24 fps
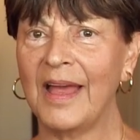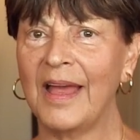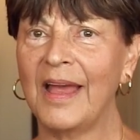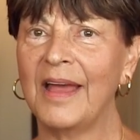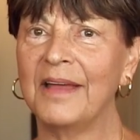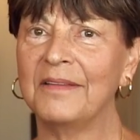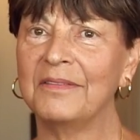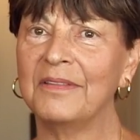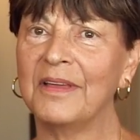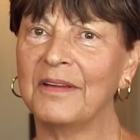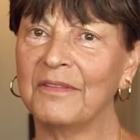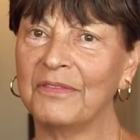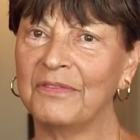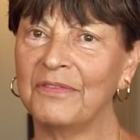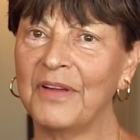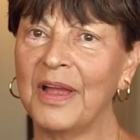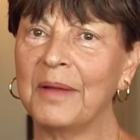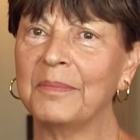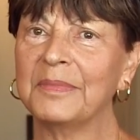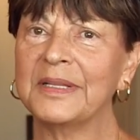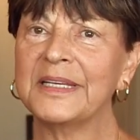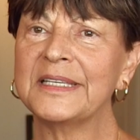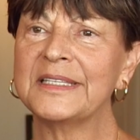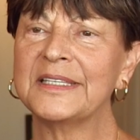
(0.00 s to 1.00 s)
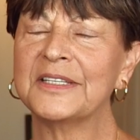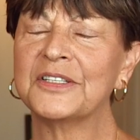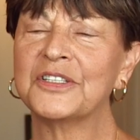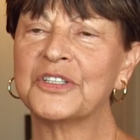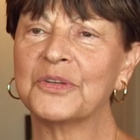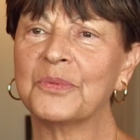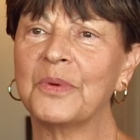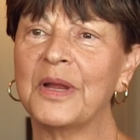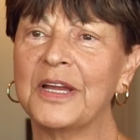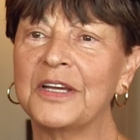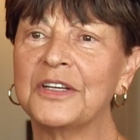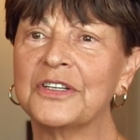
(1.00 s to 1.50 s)
and their family
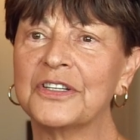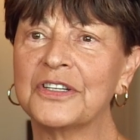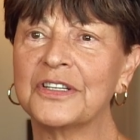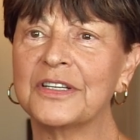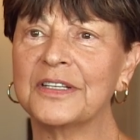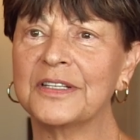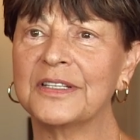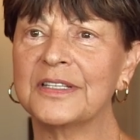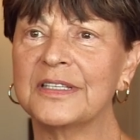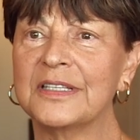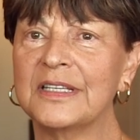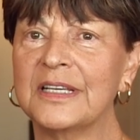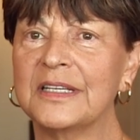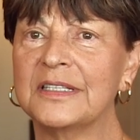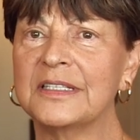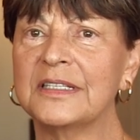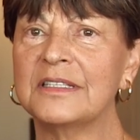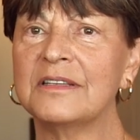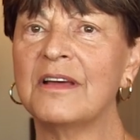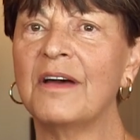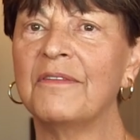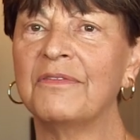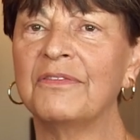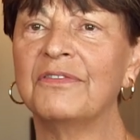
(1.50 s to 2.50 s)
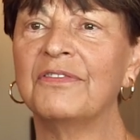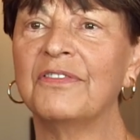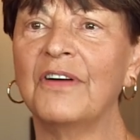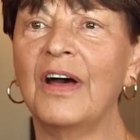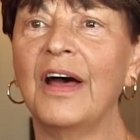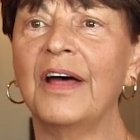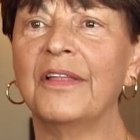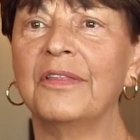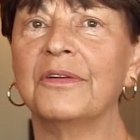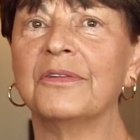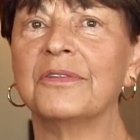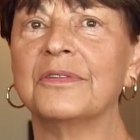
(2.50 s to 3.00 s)
situations and tough
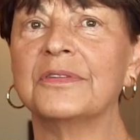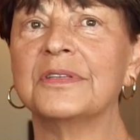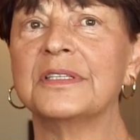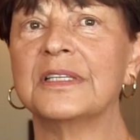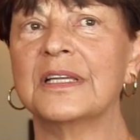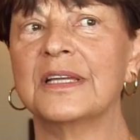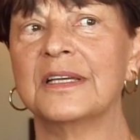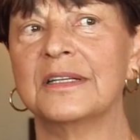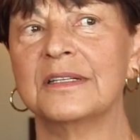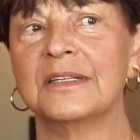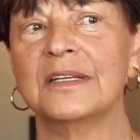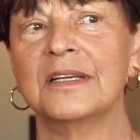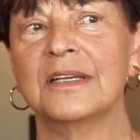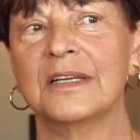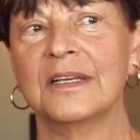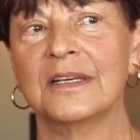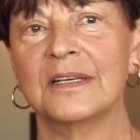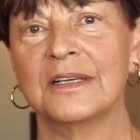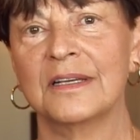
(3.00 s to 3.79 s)
fathers and